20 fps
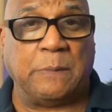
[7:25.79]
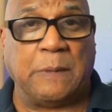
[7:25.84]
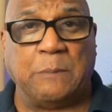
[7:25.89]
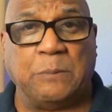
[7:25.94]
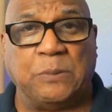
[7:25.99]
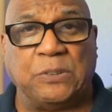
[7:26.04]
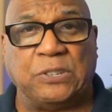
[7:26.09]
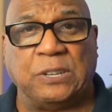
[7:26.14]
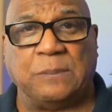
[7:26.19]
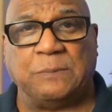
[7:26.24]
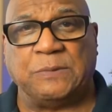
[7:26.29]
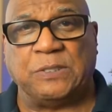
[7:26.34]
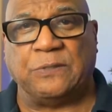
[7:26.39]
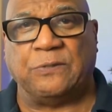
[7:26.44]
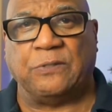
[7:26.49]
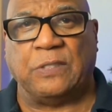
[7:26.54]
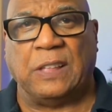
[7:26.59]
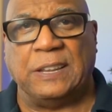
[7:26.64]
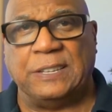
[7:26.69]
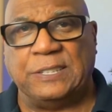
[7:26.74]
membership to
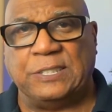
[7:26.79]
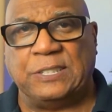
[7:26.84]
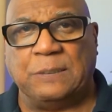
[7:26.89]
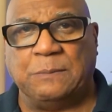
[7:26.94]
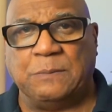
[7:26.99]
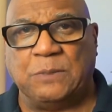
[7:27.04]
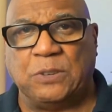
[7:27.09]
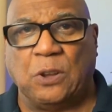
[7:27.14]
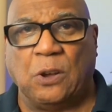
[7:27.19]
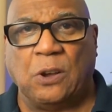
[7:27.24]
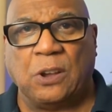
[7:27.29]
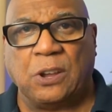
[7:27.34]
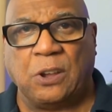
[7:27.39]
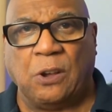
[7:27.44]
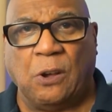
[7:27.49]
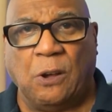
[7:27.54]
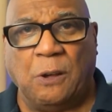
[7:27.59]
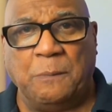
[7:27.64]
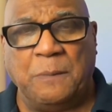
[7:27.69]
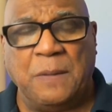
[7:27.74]

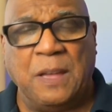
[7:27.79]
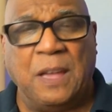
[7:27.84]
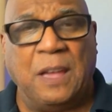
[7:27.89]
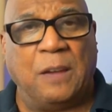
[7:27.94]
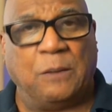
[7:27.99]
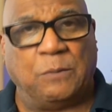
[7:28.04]
flightsim.com,